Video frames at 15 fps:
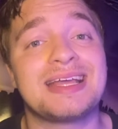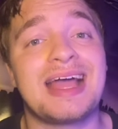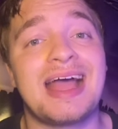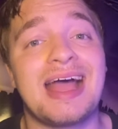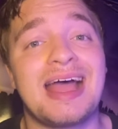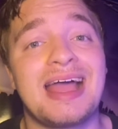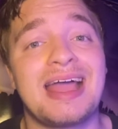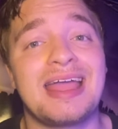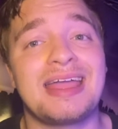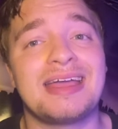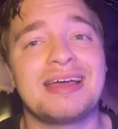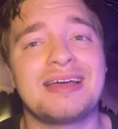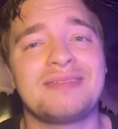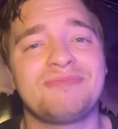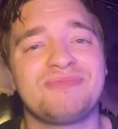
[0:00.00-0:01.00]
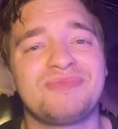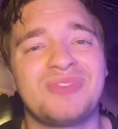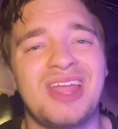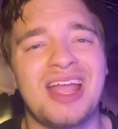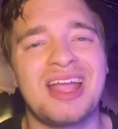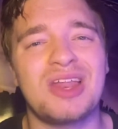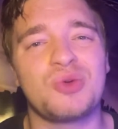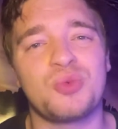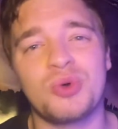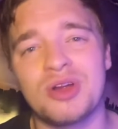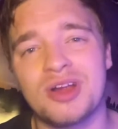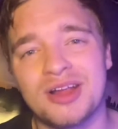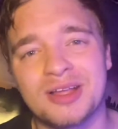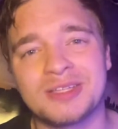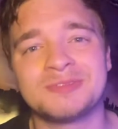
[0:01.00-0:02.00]
I gotta
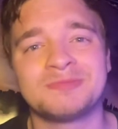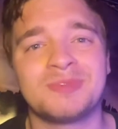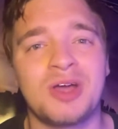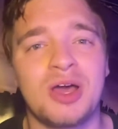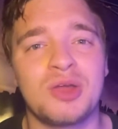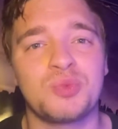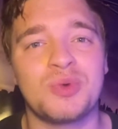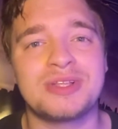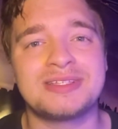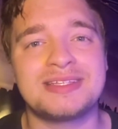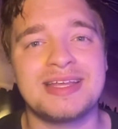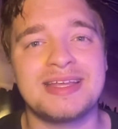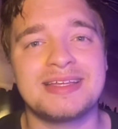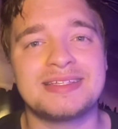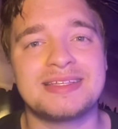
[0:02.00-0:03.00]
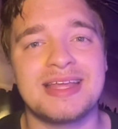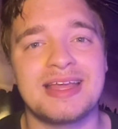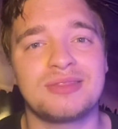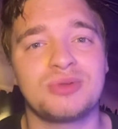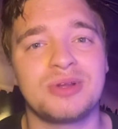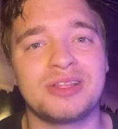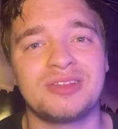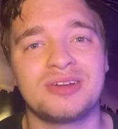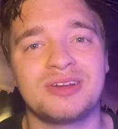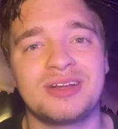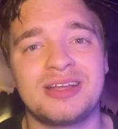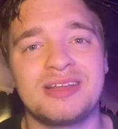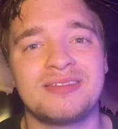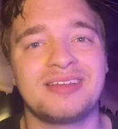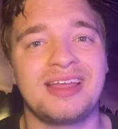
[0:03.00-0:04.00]
work on Wednesdays at 3:30,